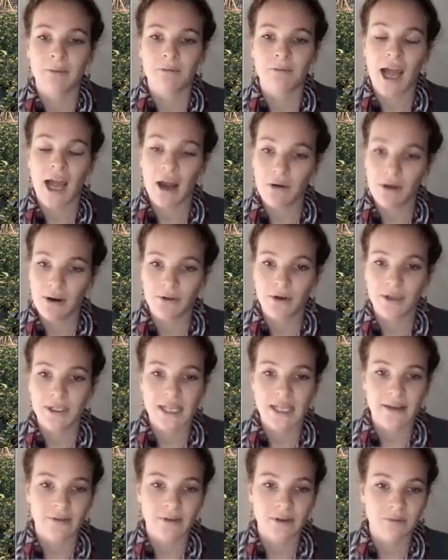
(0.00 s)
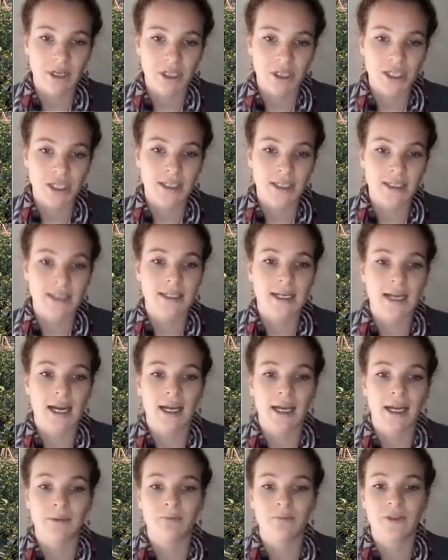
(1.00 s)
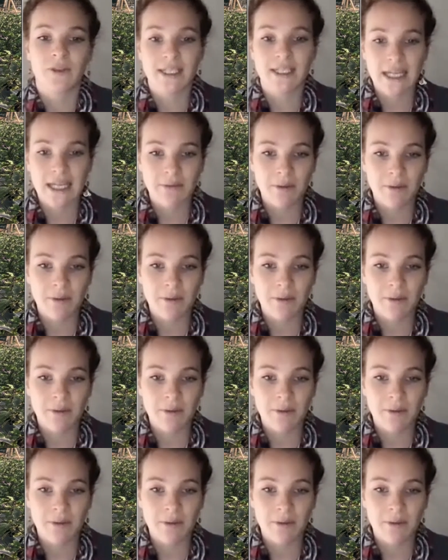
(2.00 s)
However, as Evan mentioned, the same